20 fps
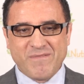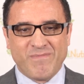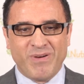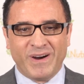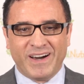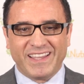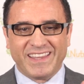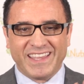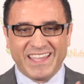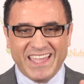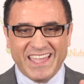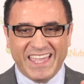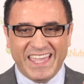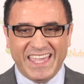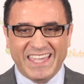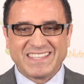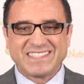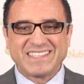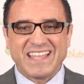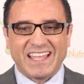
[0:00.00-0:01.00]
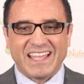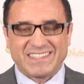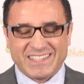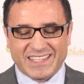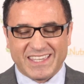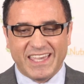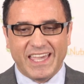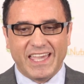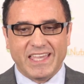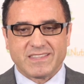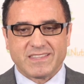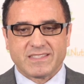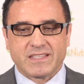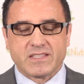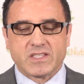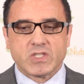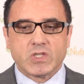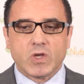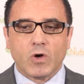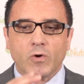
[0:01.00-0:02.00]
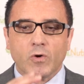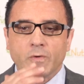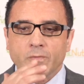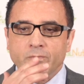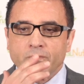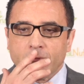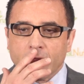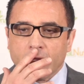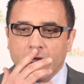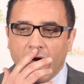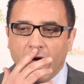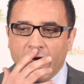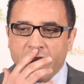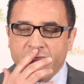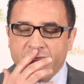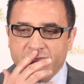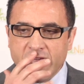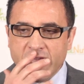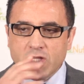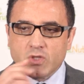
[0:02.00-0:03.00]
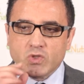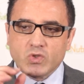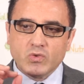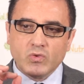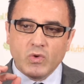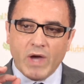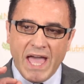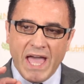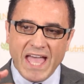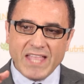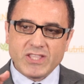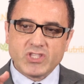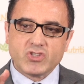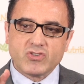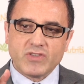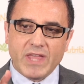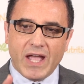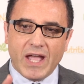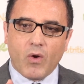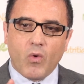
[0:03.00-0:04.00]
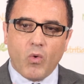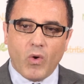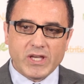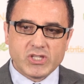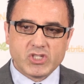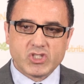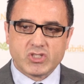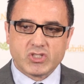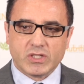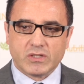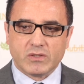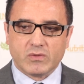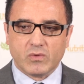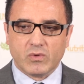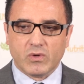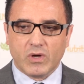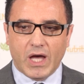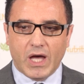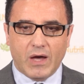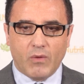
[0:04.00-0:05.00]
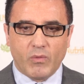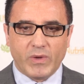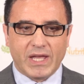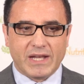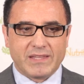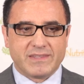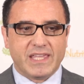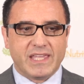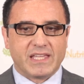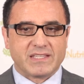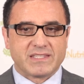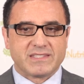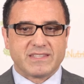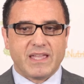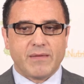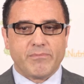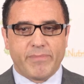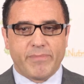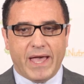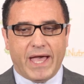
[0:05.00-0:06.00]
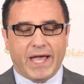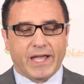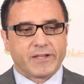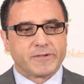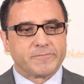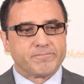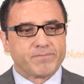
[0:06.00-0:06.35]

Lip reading: but is that the case? And so I think to answer that question, we gotta take a step back.